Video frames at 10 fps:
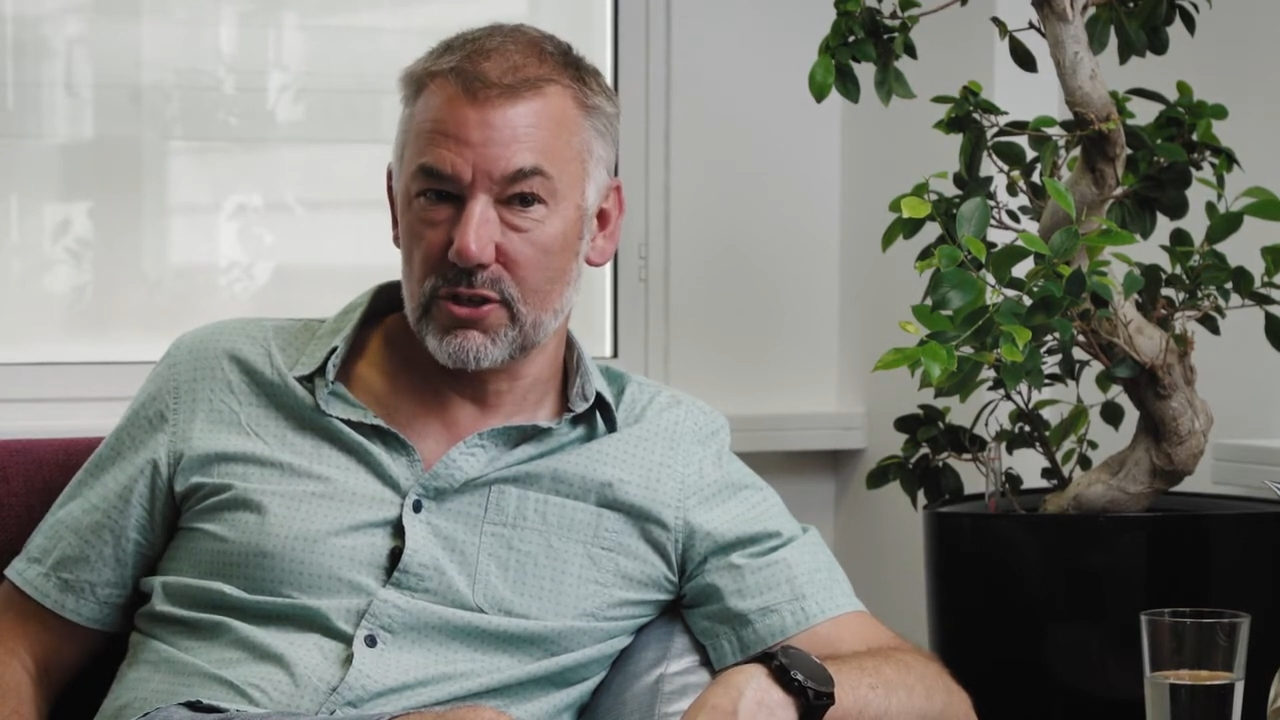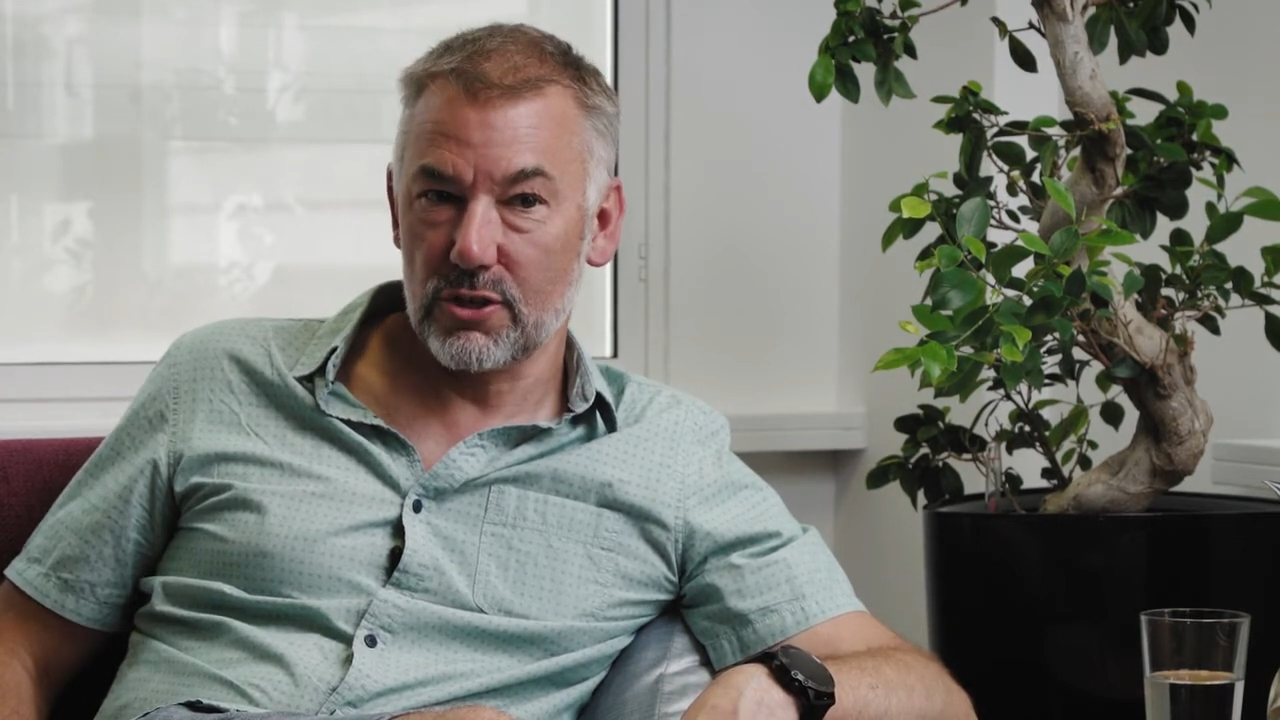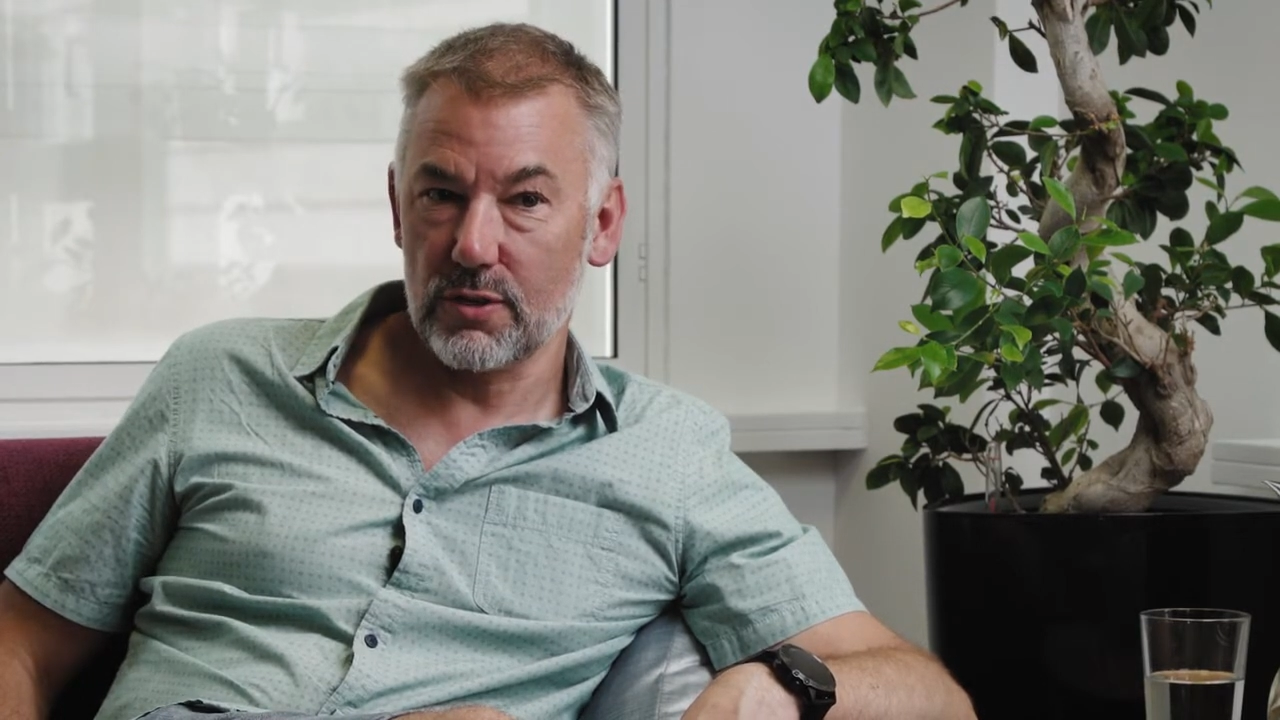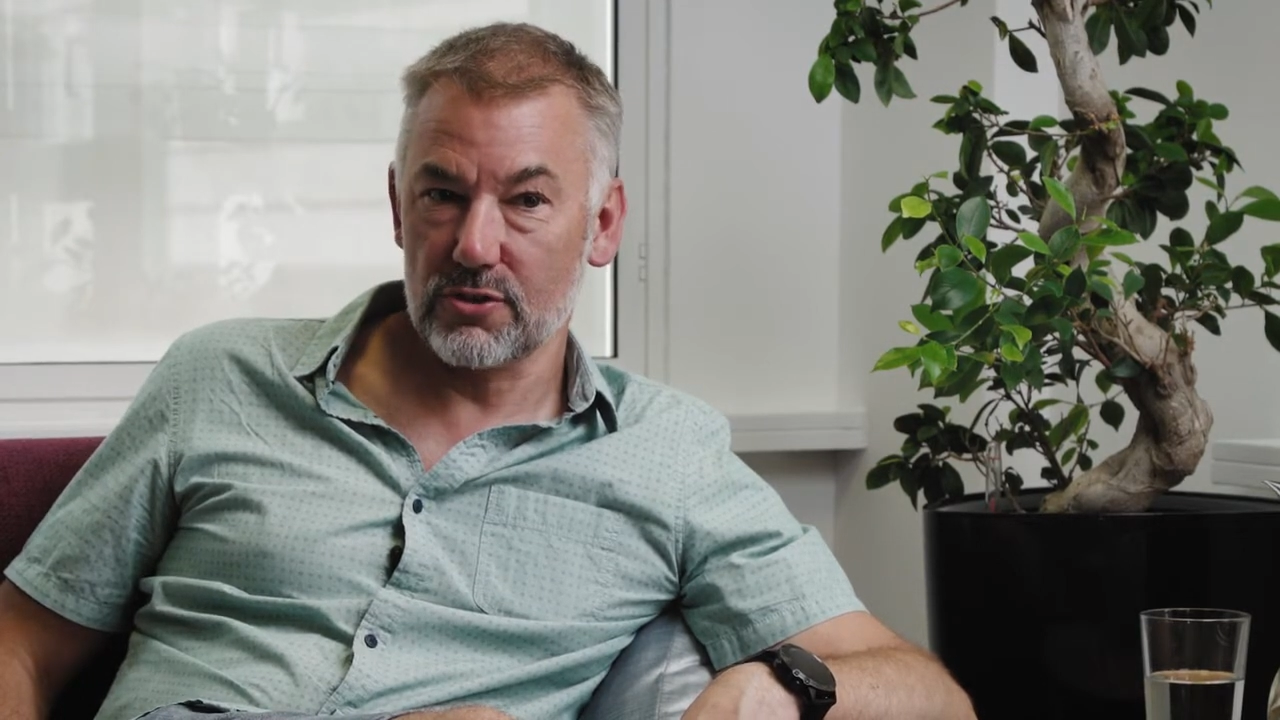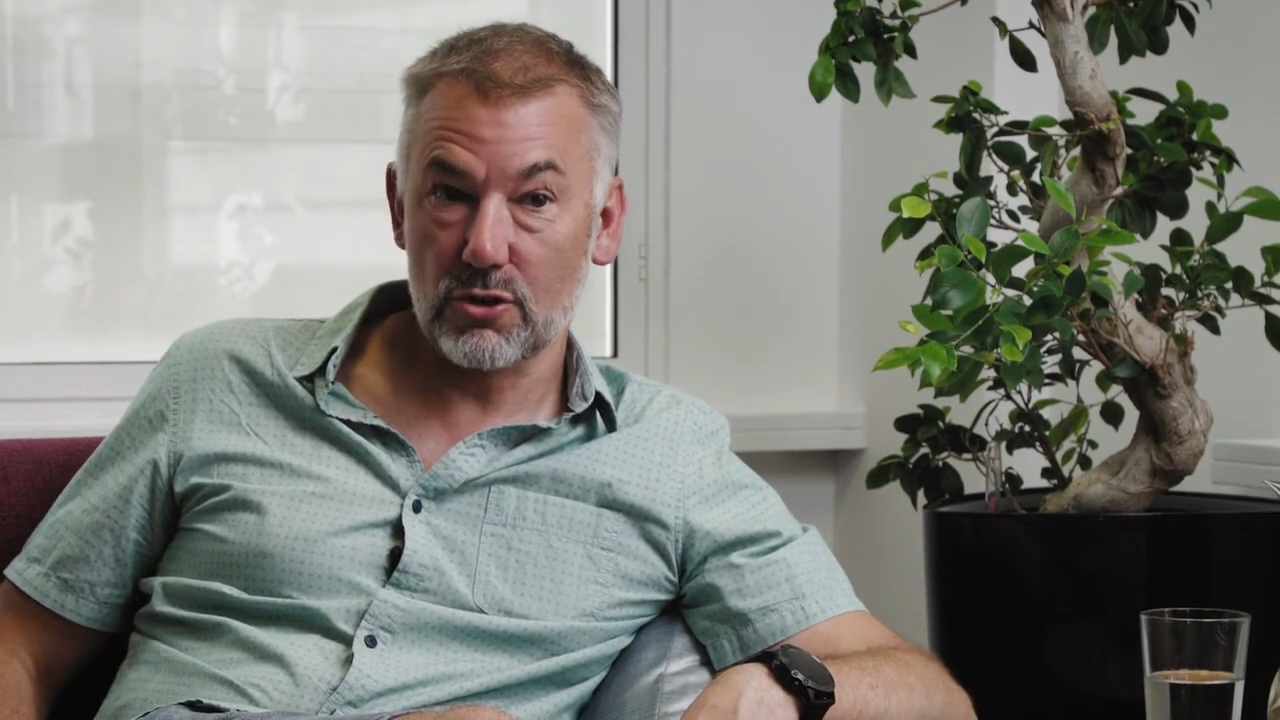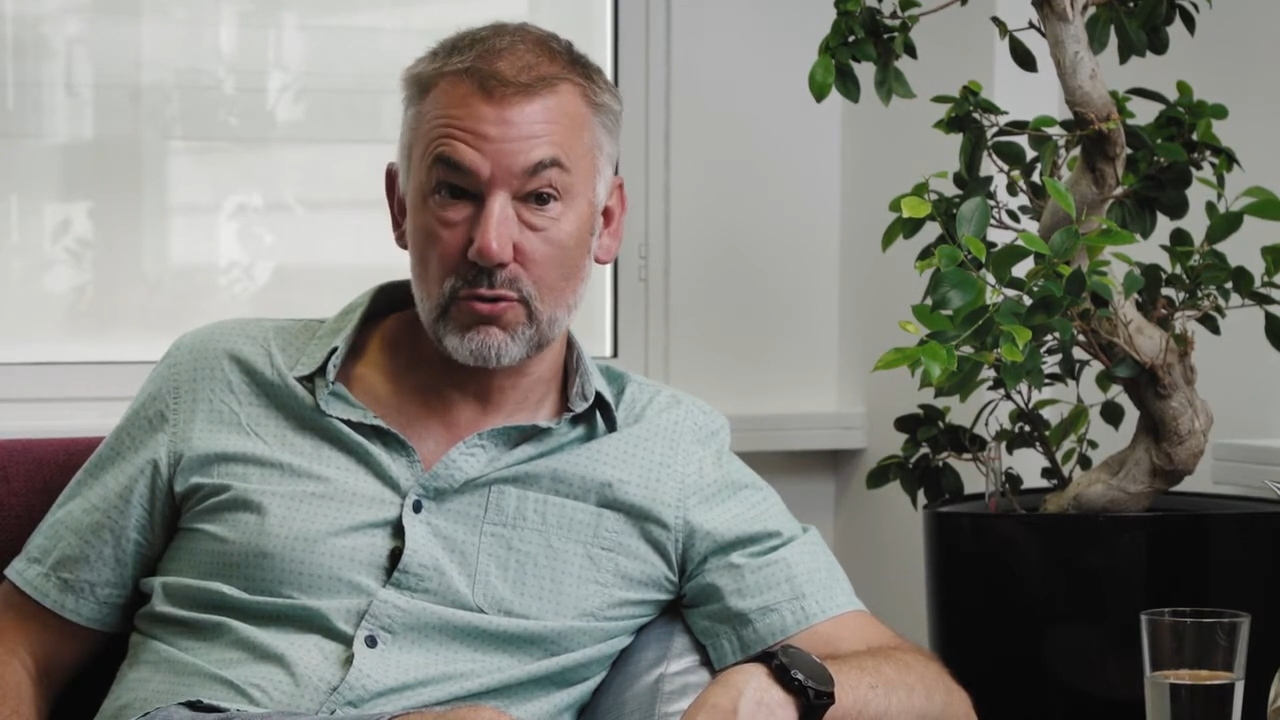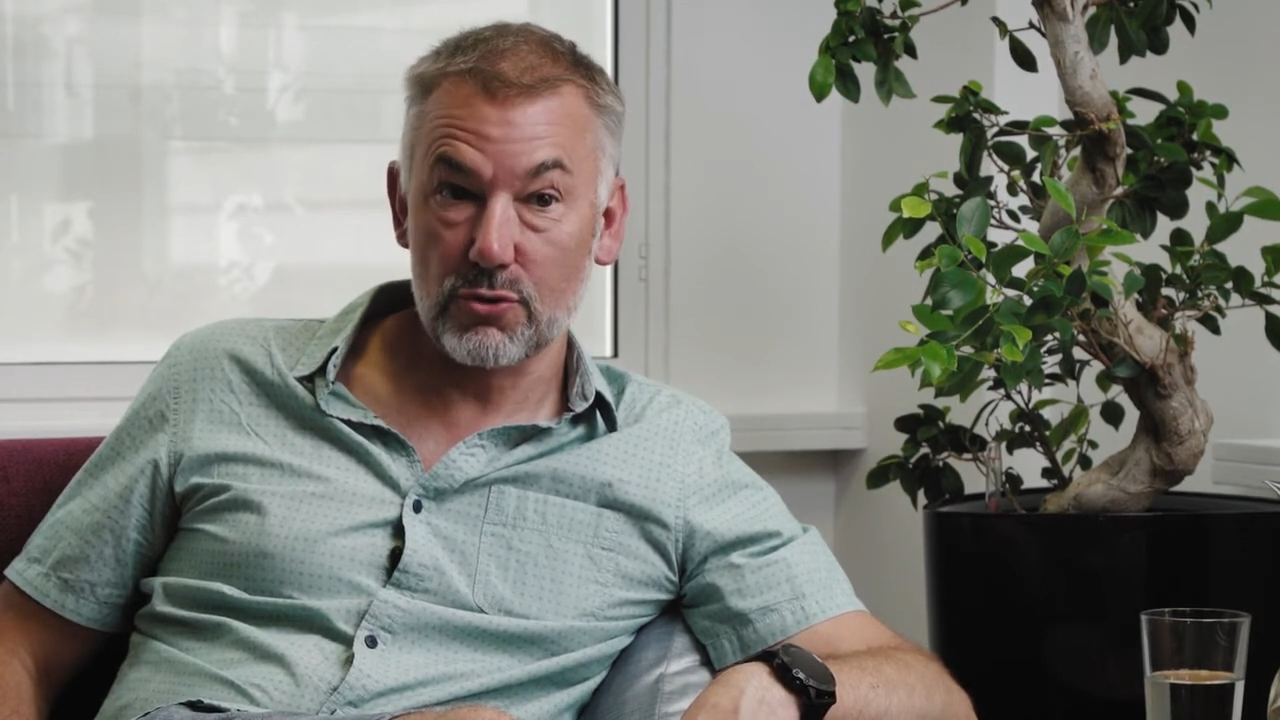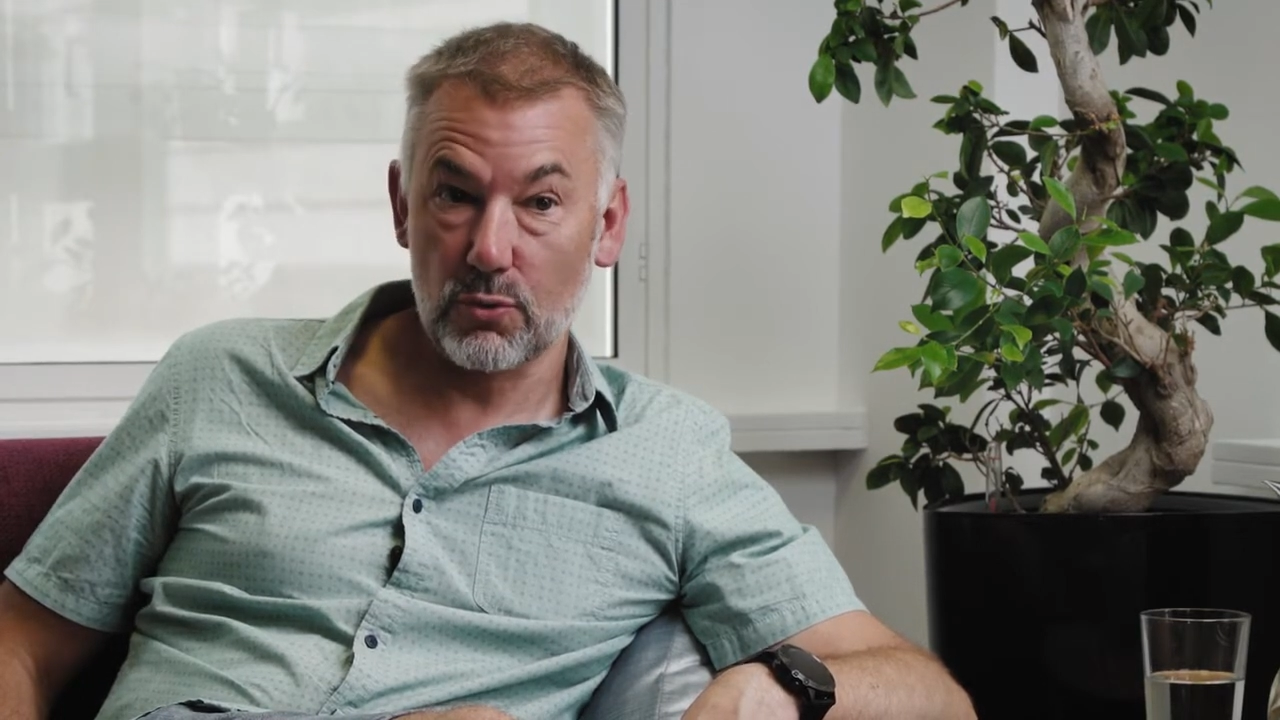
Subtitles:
to do this across